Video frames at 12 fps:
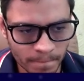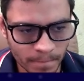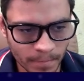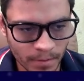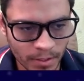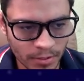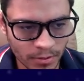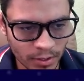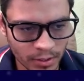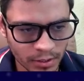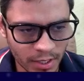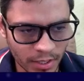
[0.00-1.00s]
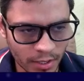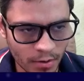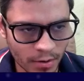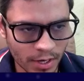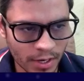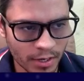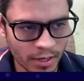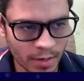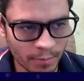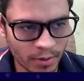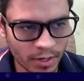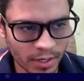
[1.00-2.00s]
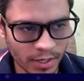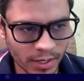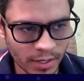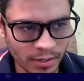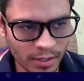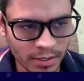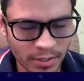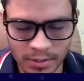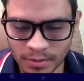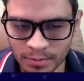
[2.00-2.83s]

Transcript: it's like, okay, I'm gonna hit this